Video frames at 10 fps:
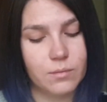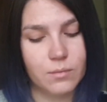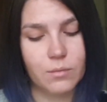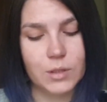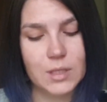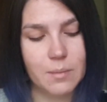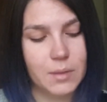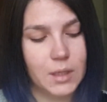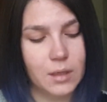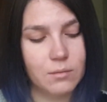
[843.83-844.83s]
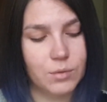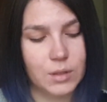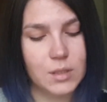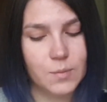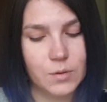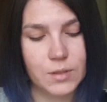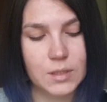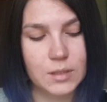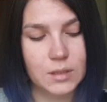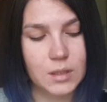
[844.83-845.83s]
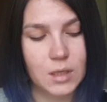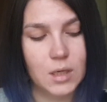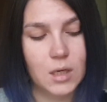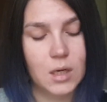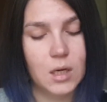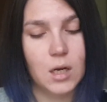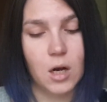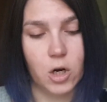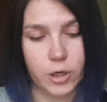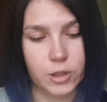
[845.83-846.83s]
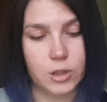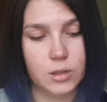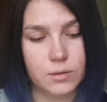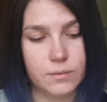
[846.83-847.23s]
with somebody, with this person, harder.